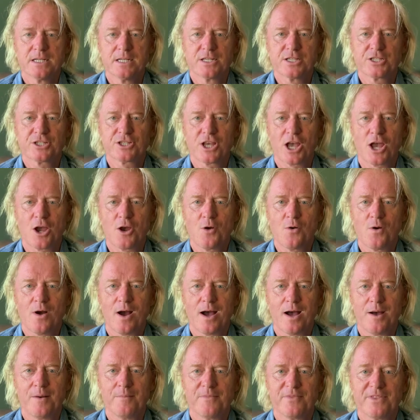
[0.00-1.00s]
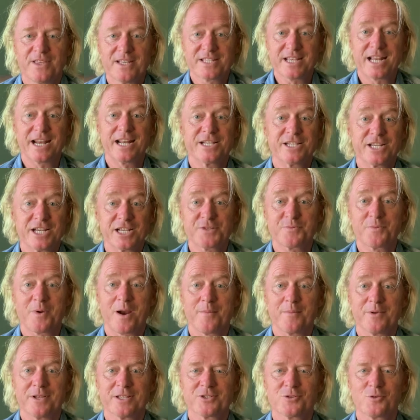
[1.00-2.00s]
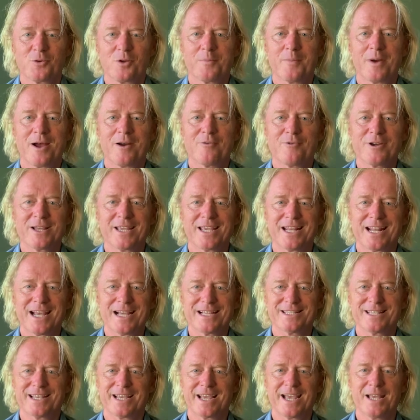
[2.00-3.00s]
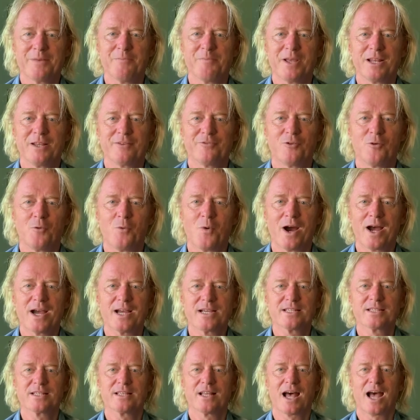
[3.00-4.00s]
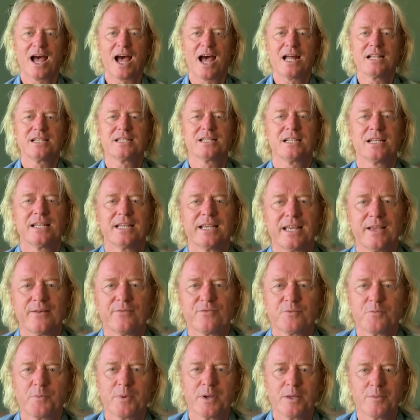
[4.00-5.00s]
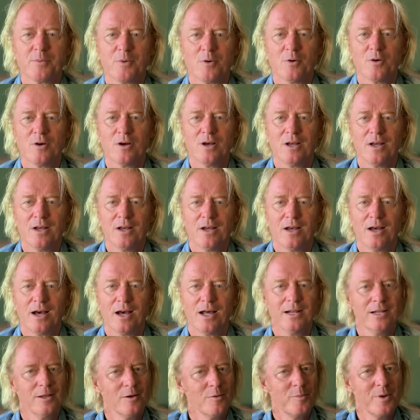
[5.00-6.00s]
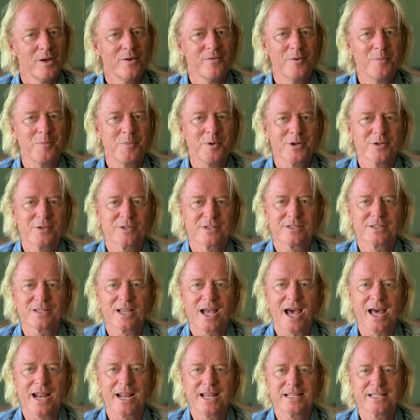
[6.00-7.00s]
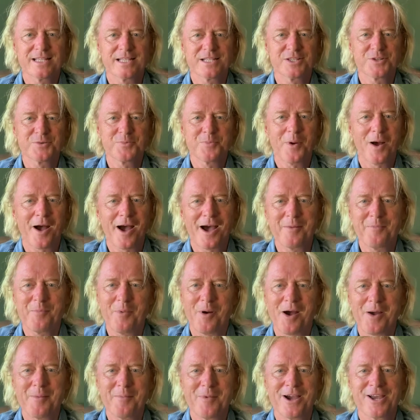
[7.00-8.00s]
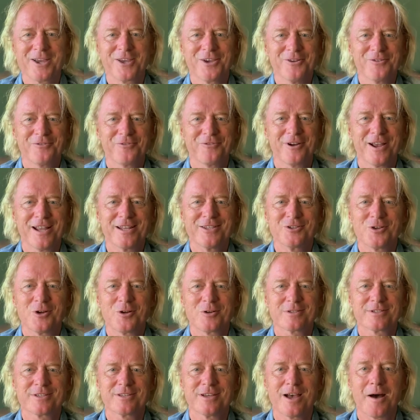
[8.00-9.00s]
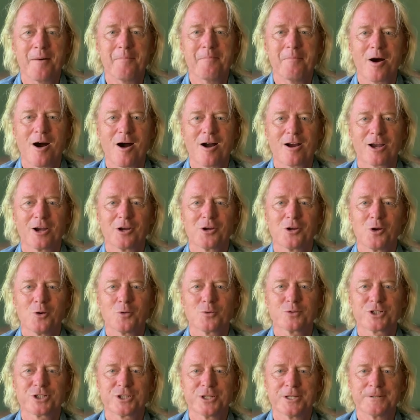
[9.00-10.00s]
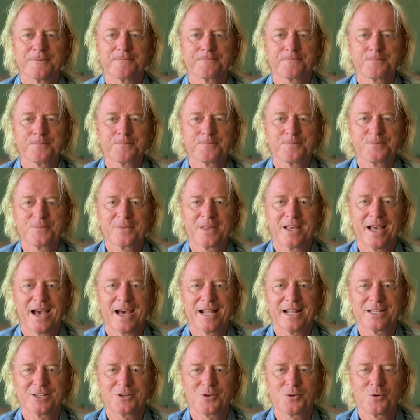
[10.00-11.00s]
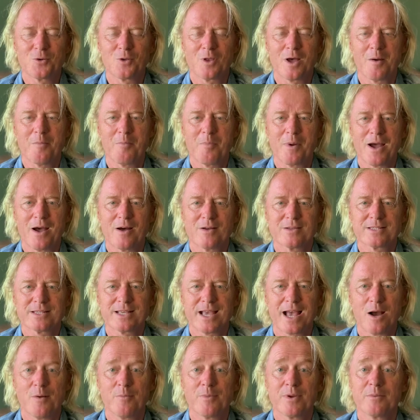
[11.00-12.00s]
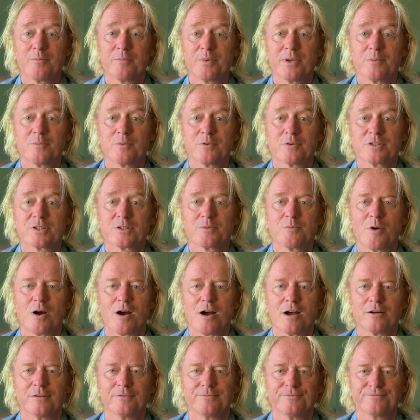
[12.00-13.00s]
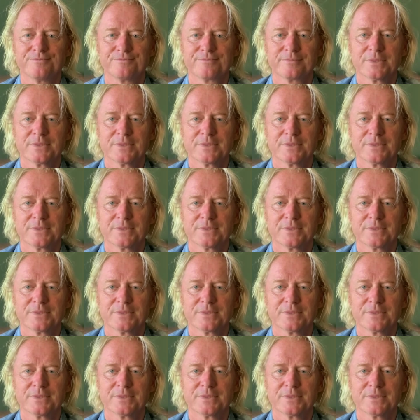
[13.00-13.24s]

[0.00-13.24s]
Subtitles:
So this energy experiment's all about reconnecting in meaningful ways that actually gives people a little bit of a boost. And it's inspired by my good friend, Dr. Mark Gouslton, and it's all about helping people smile.